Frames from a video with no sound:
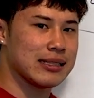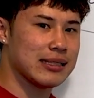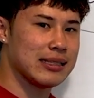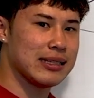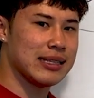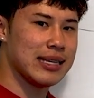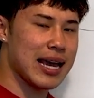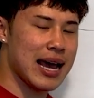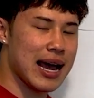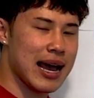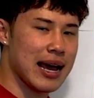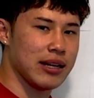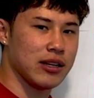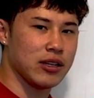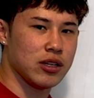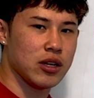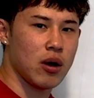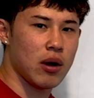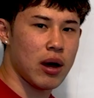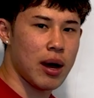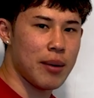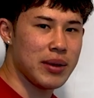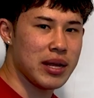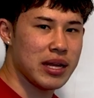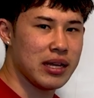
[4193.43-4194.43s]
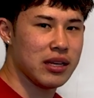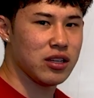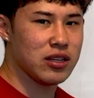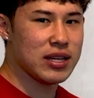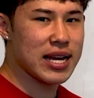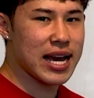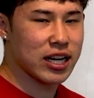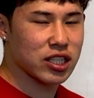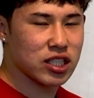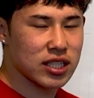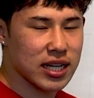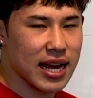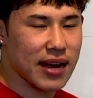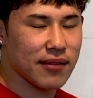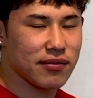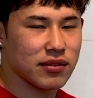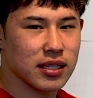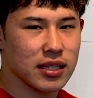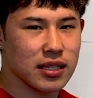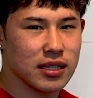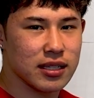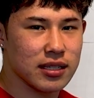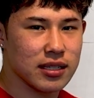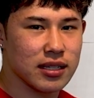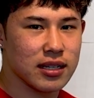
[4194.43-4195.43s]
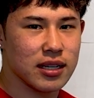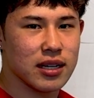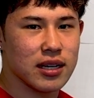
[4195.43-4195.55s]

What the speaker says: Yeah, no, I mean, you actually have to,